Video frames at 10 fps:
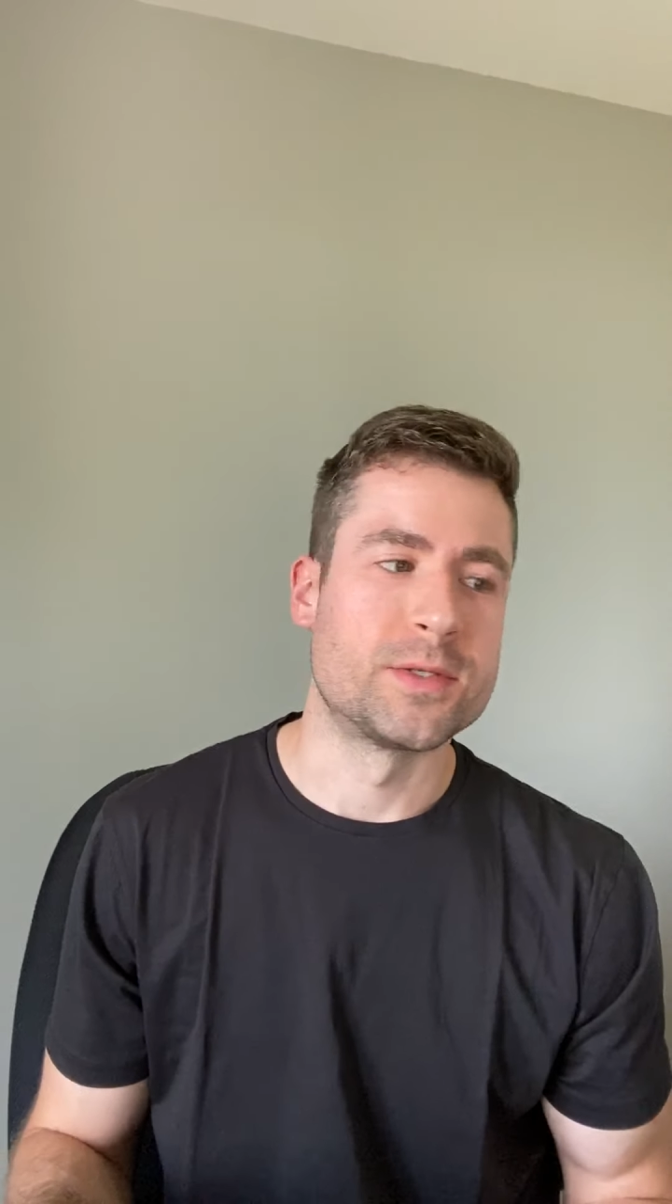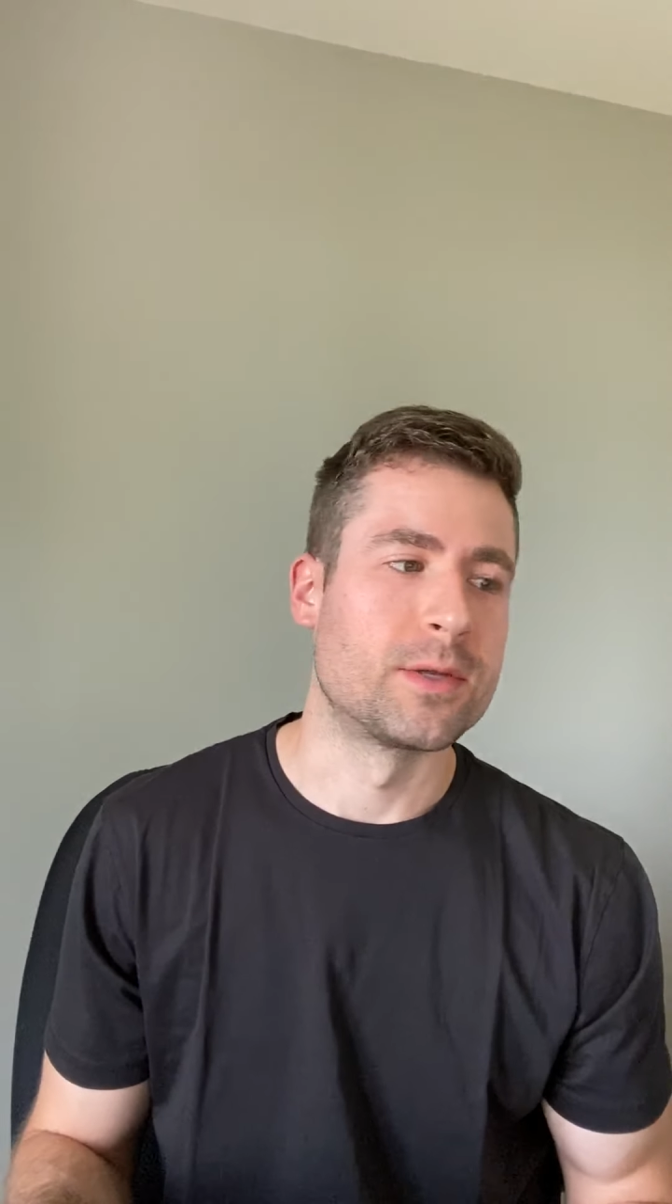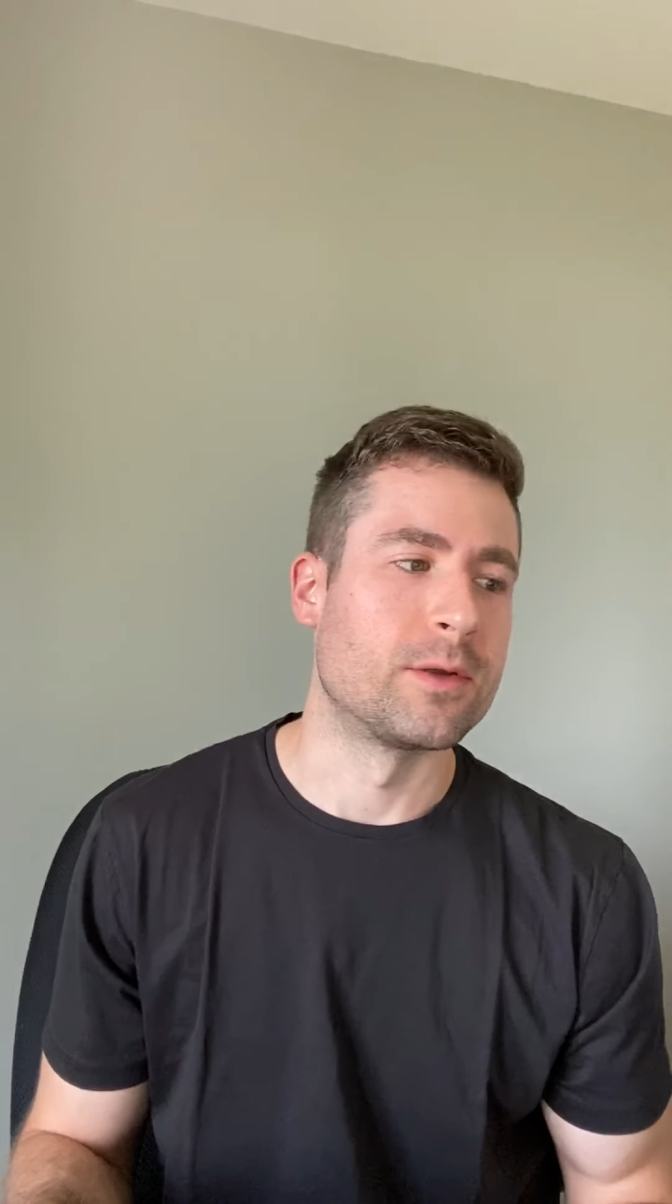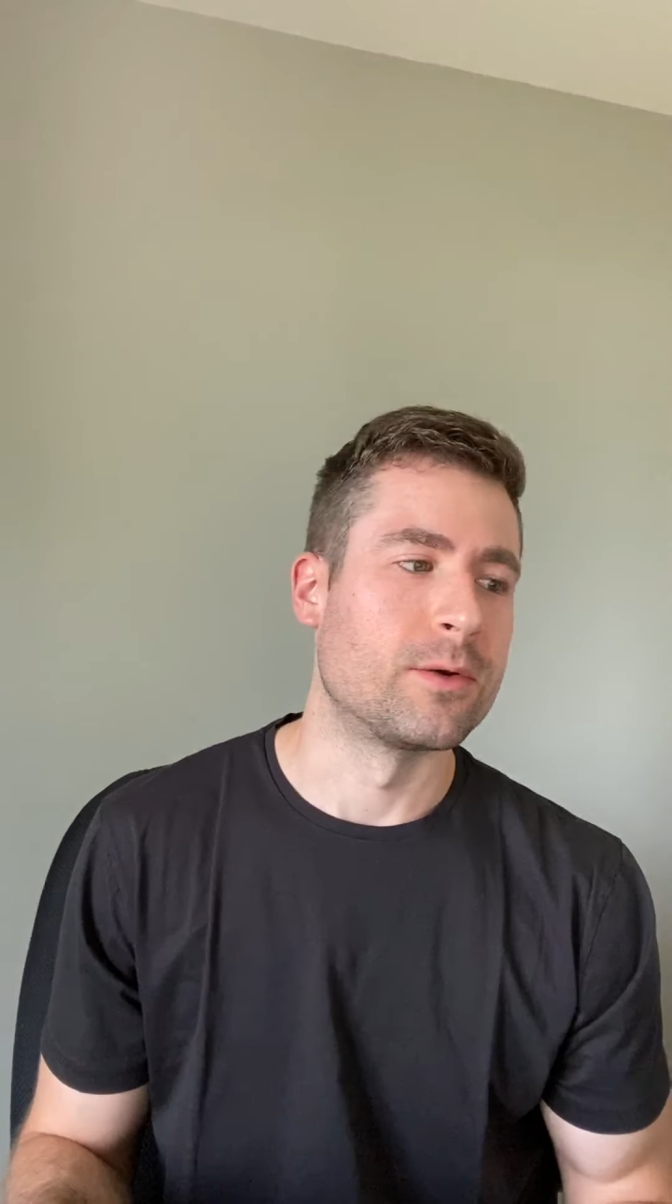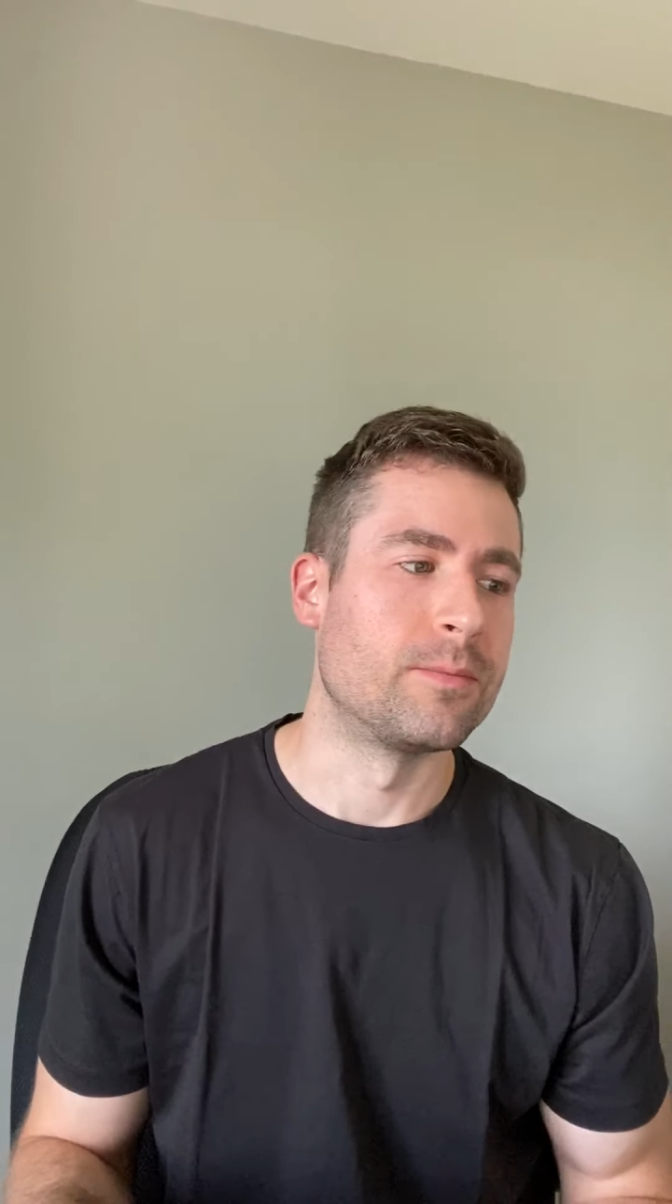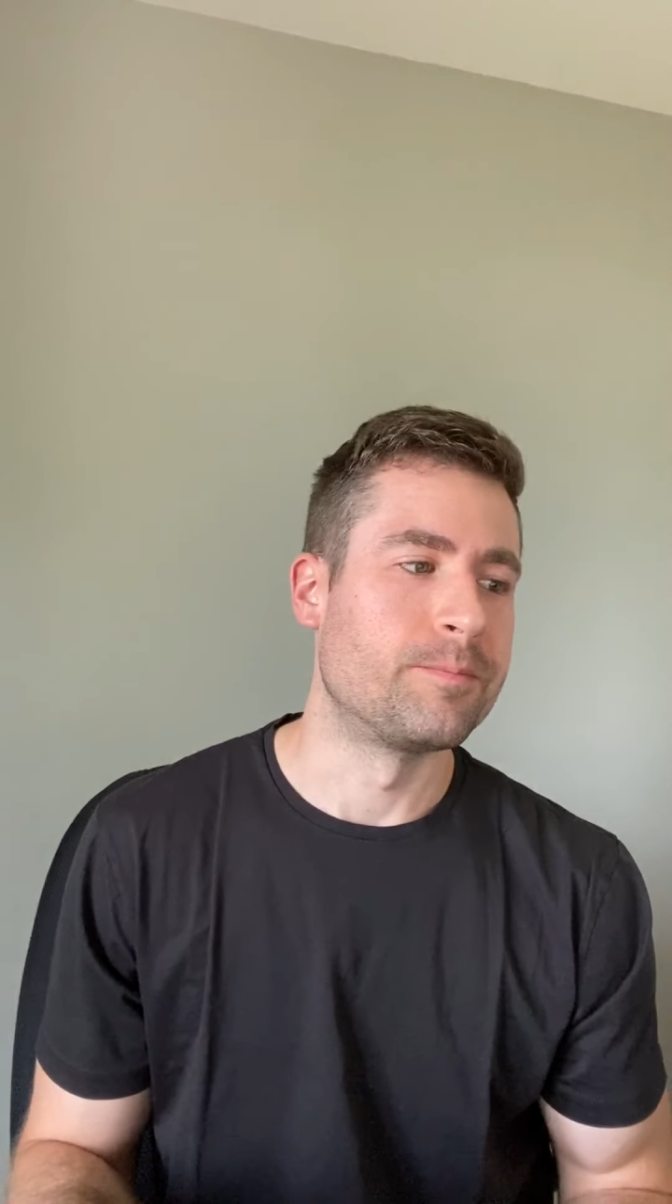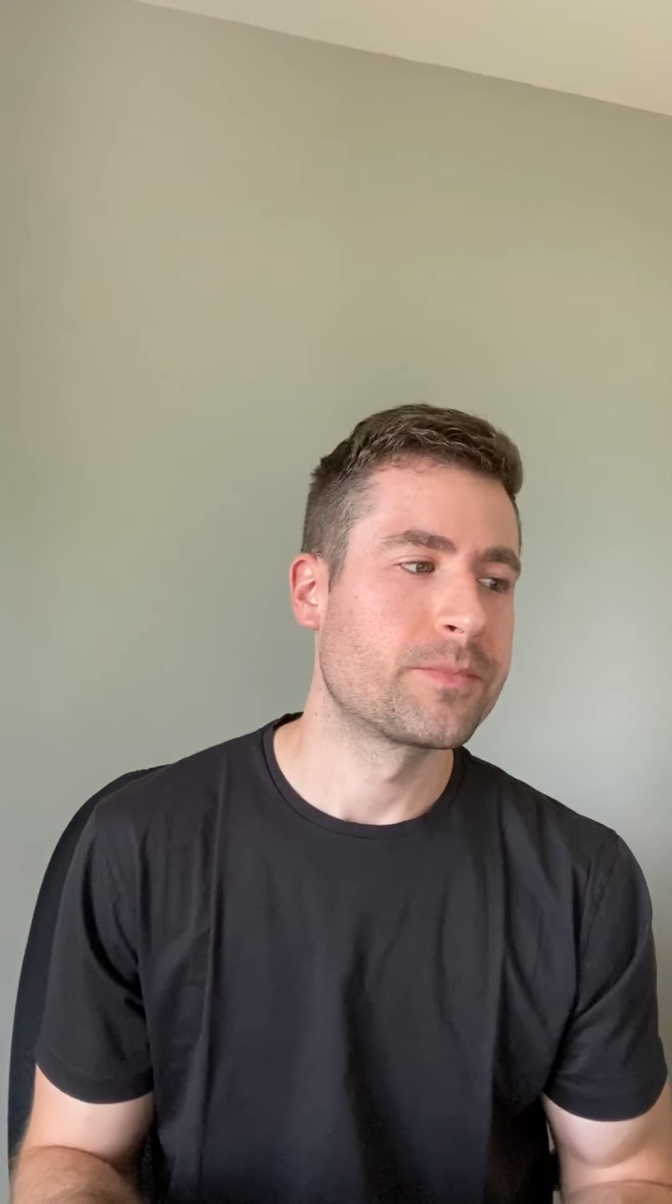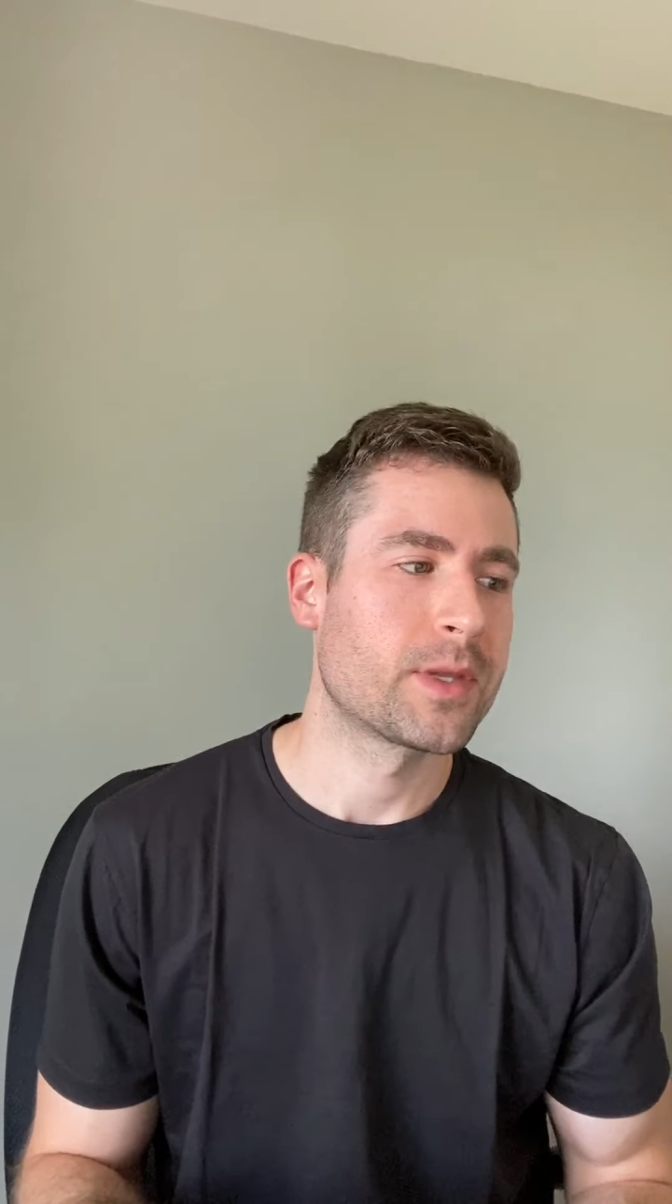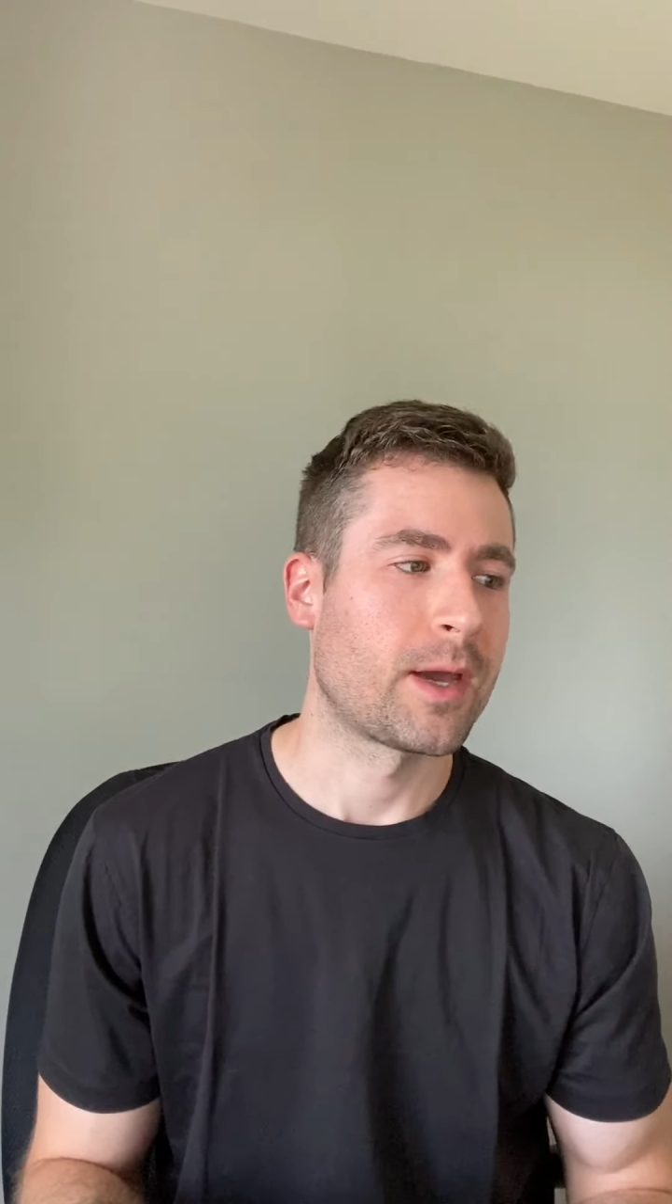to